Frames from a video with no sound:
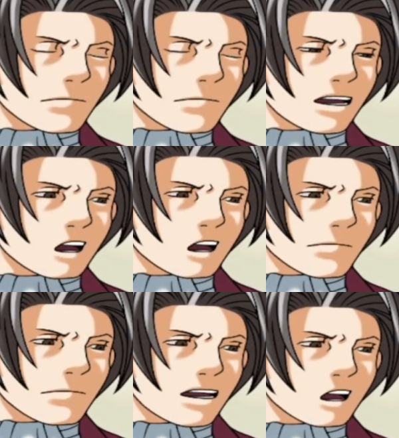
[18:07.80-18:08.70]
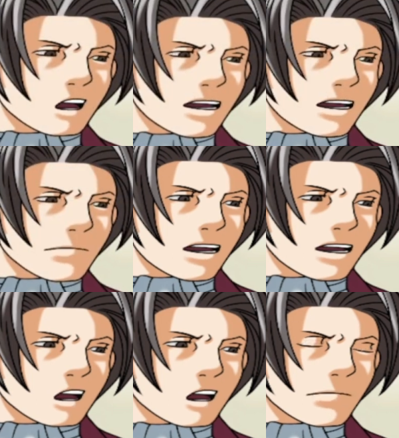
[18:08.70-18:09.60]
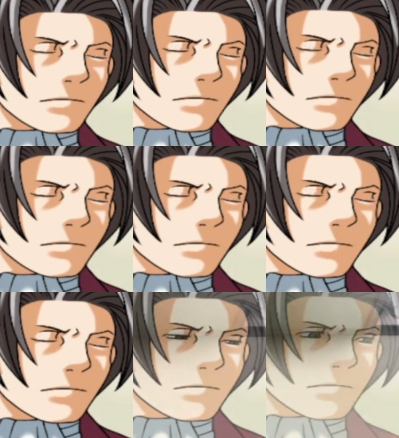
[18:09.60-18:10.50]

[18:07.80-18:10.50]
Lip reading: Oh, right. Yeah, I seem to remember something like